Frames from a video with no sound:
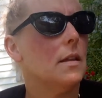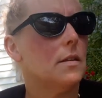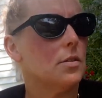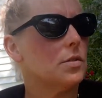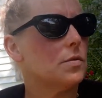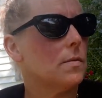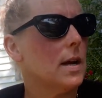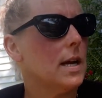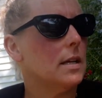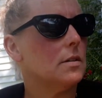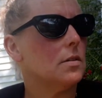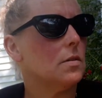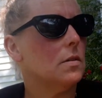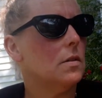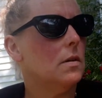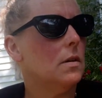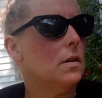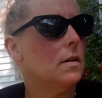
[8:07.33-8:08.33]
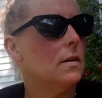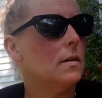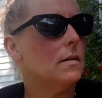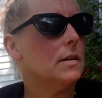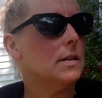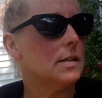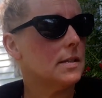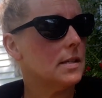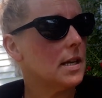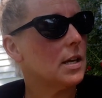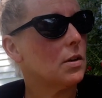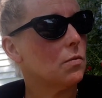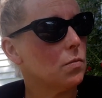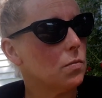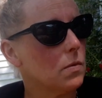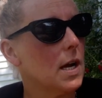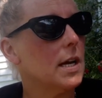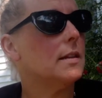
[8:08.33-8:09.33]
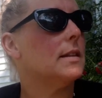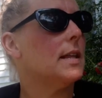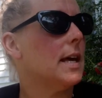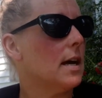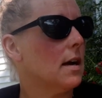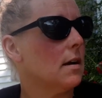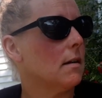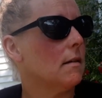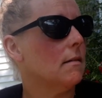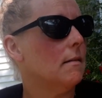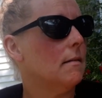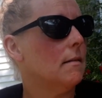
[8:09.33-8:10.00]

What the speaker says: There's Randall. He's sitting right there.